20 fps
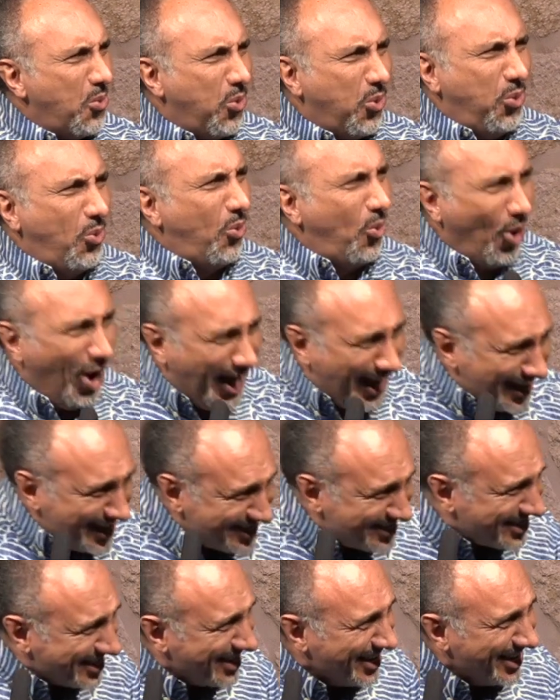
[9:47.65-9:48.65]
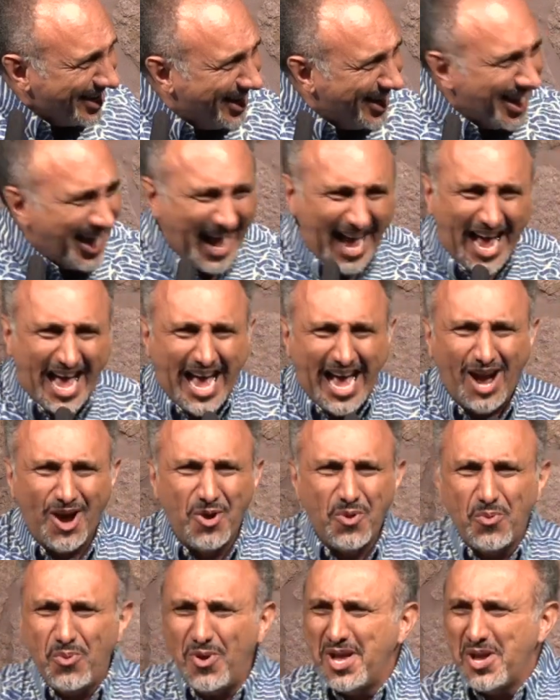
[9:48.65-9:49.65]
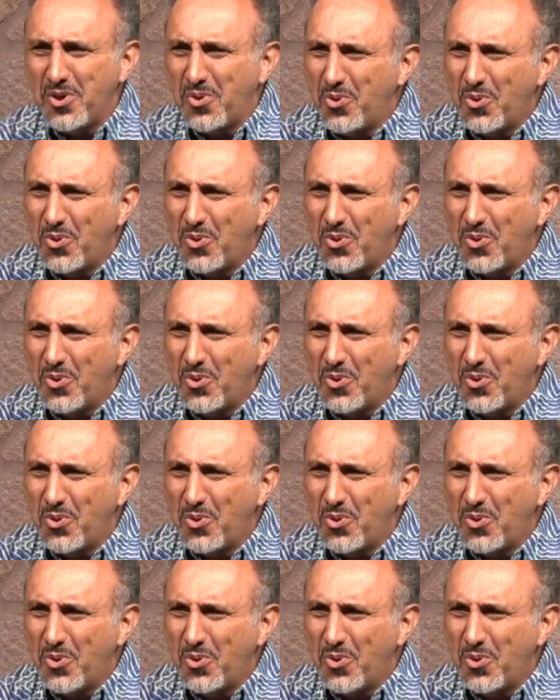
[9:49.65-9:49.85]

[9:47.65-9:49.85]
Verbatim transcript: what?